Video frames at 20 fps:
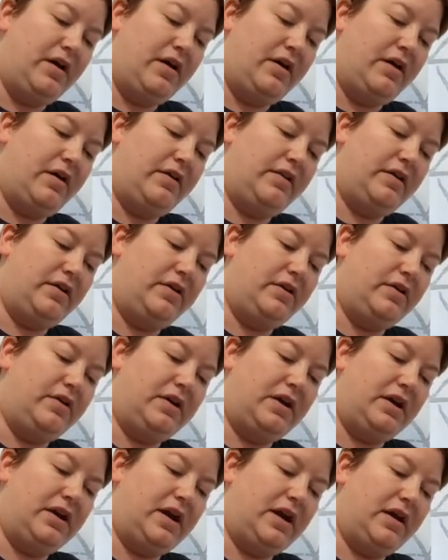on there, you
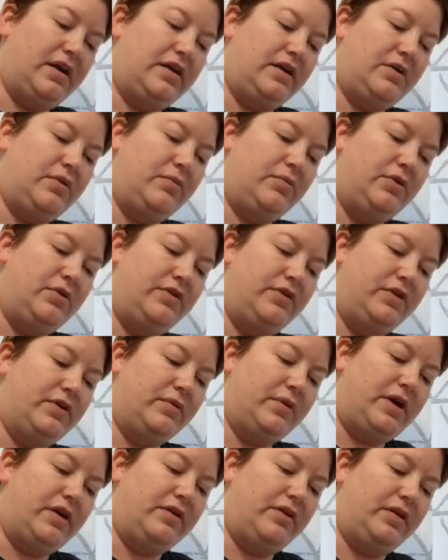can kind of move it
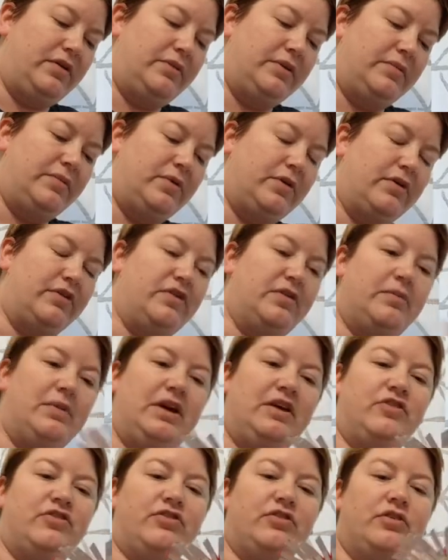around a little bit more to
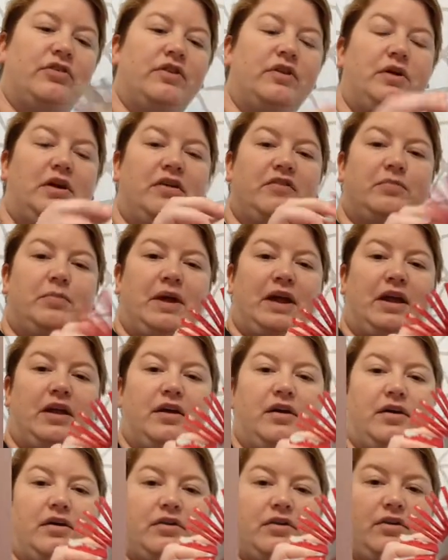make sure that you have
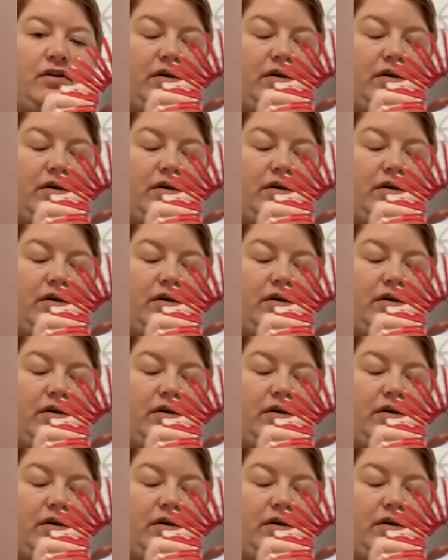paint on